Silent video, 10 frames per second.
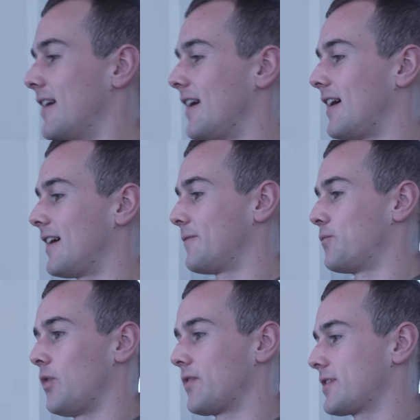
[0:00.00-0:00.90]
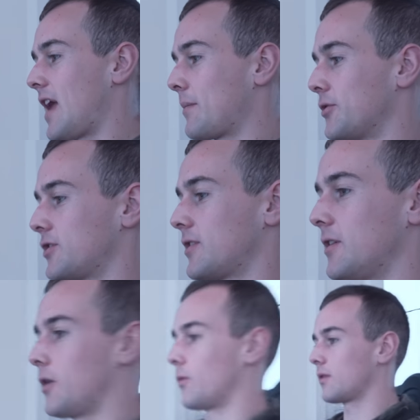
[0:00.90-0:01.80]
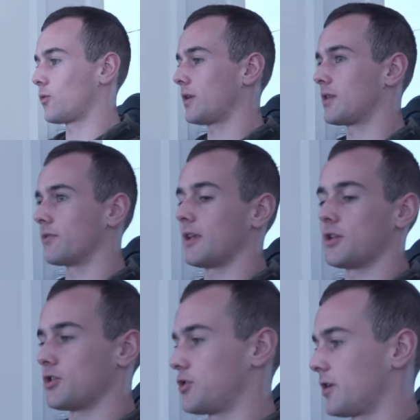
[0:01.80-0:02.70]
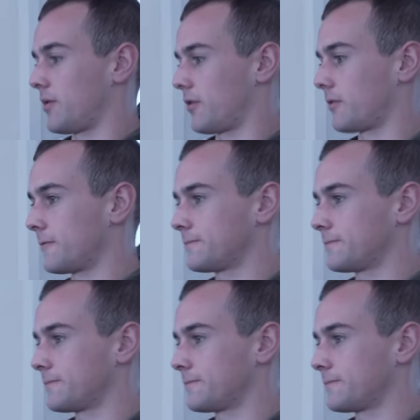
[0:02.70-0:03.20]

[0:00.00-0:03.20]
Uh, we've established, you know, quite the relationship here.